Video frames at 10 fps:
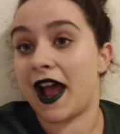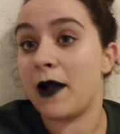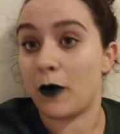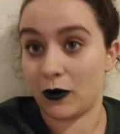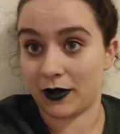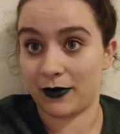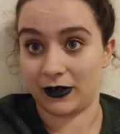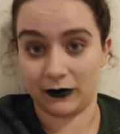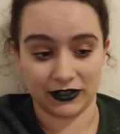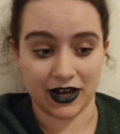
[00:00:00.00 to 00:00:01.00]
I will get
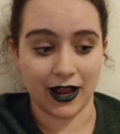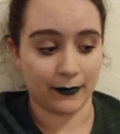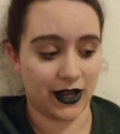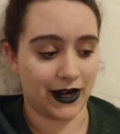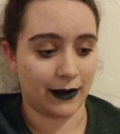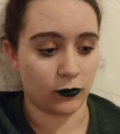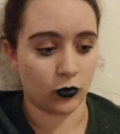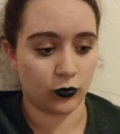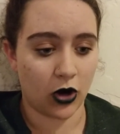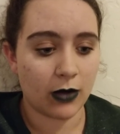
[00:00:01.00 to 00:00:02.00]
better with time, and I
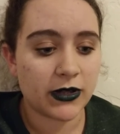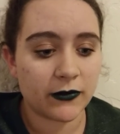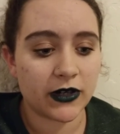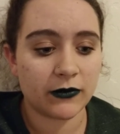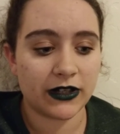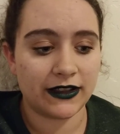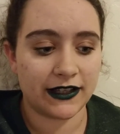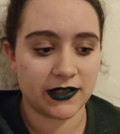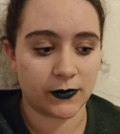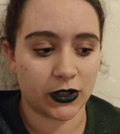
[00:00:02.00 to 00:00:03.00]
will probably reread
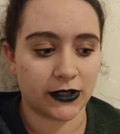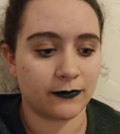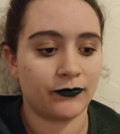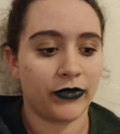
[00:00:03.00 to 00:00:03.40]
this one